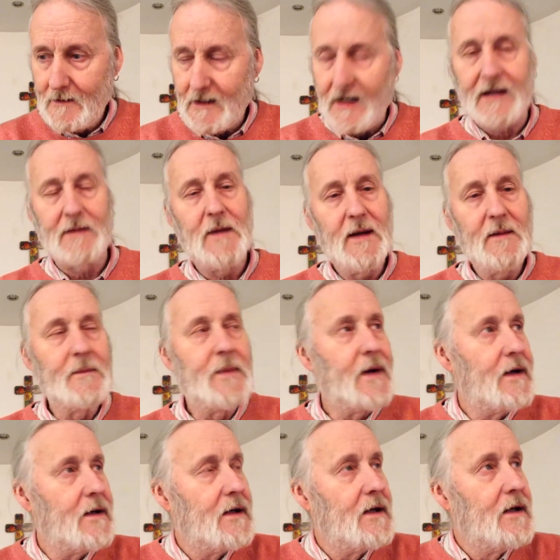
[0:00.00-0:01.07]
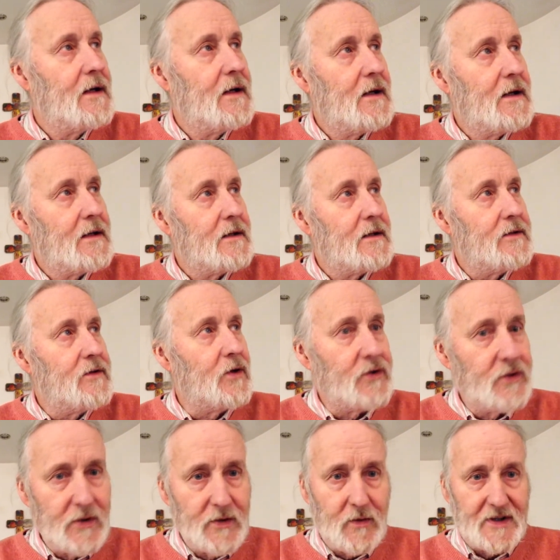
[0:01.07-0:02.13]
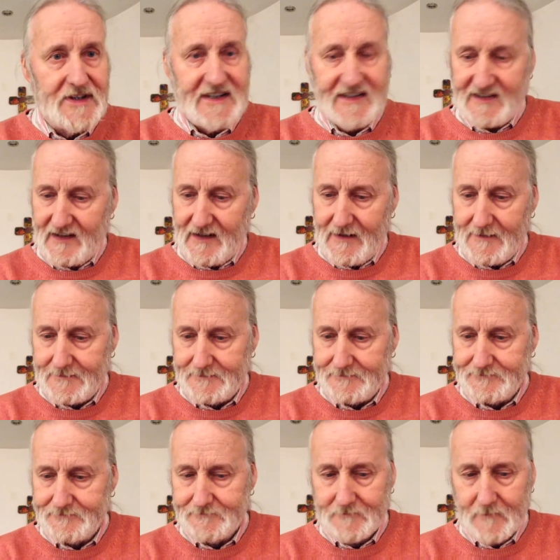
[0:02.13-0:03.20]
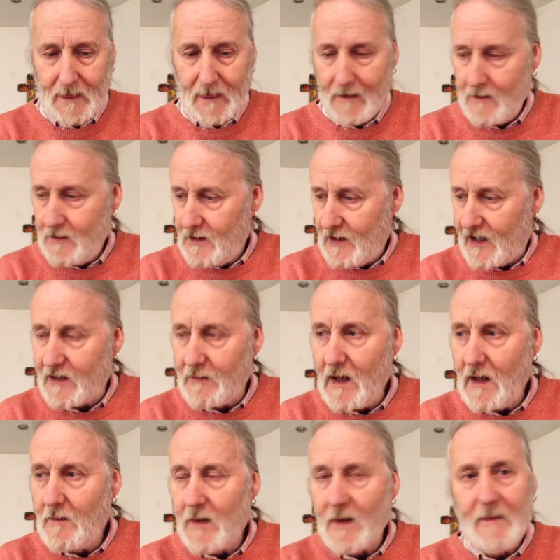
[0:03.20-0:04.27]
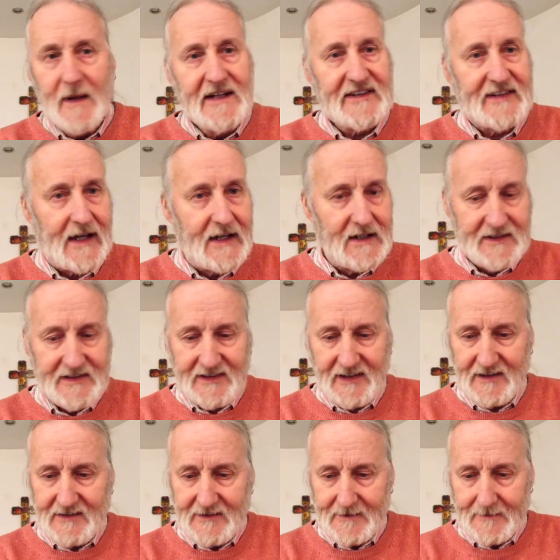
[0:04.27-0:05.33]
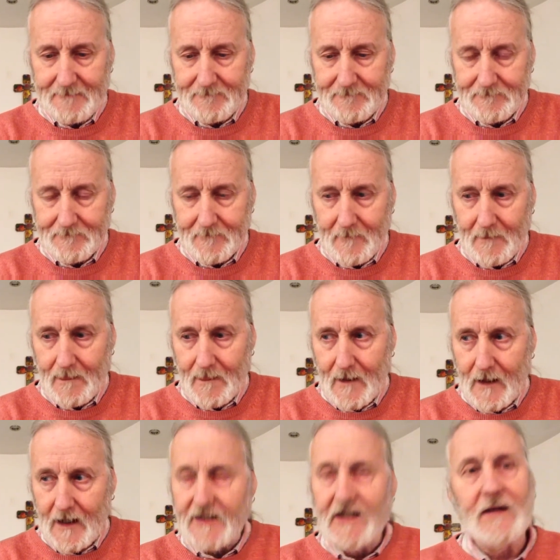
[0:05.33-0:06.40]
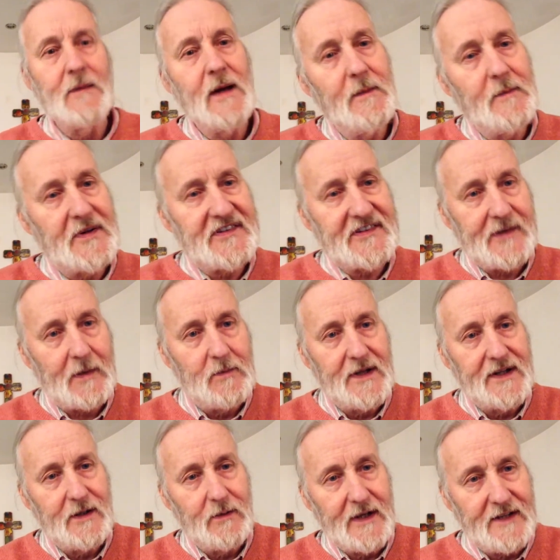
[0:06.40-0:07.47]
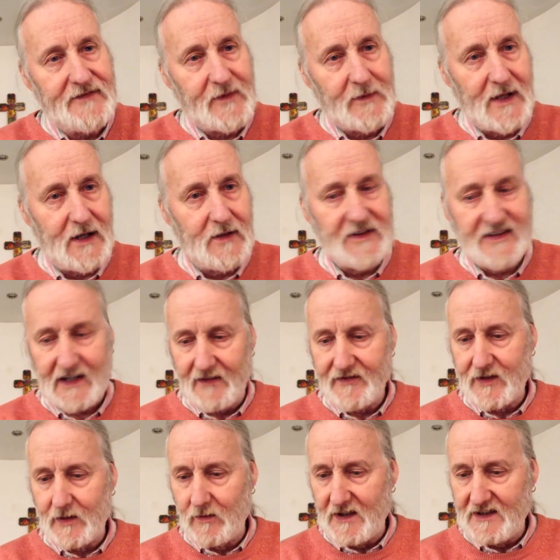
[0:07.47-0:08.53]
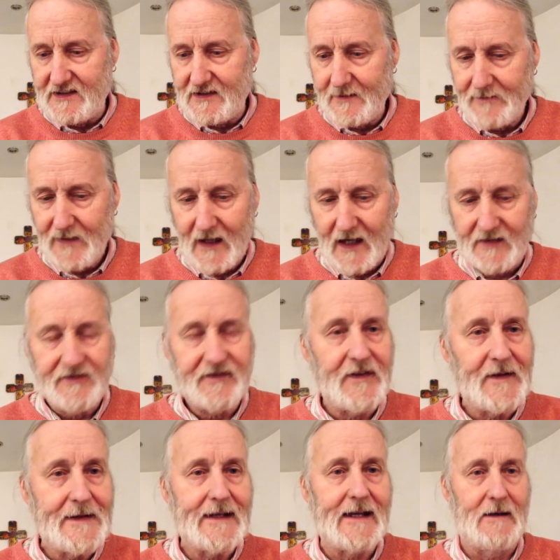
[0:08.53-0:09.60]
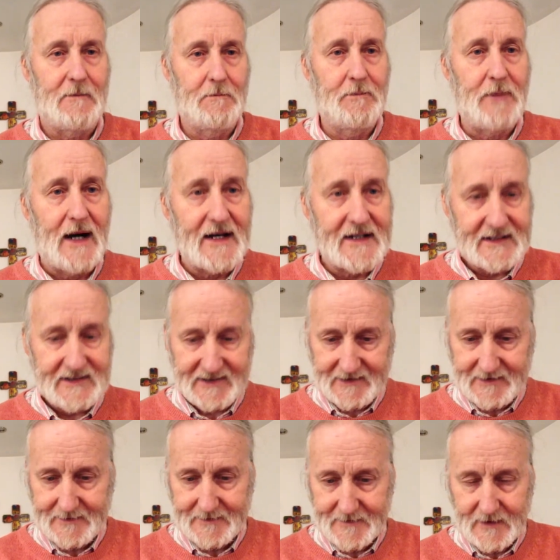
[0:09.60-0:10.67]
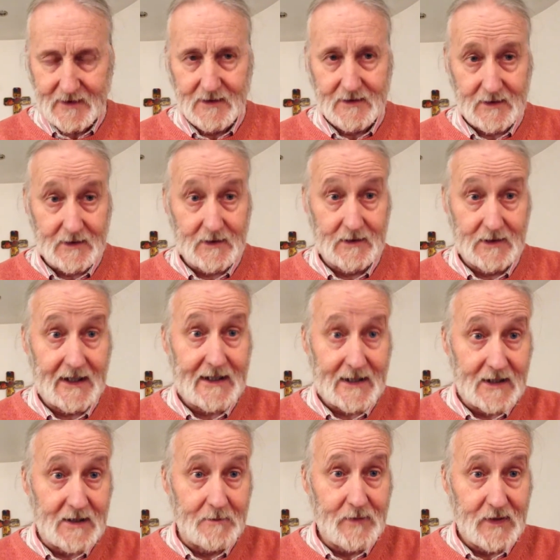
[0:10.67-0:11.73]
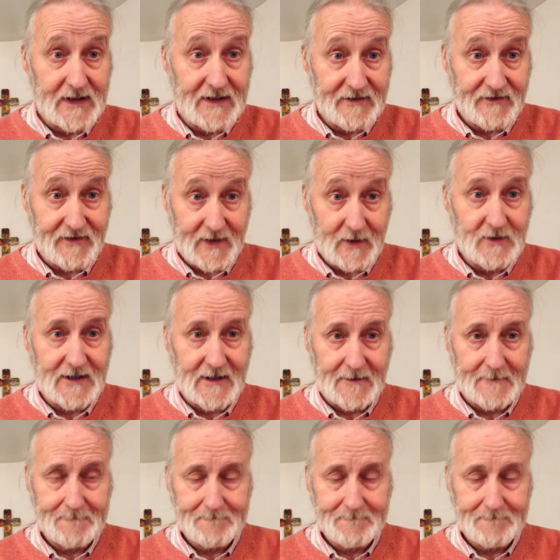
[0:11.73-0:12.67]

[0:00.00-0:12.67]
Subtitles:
I remember not knowing what to say. I remember big silences. And I remember stumbling away from the house afterwards and feeling embarrassed, like a complete failure.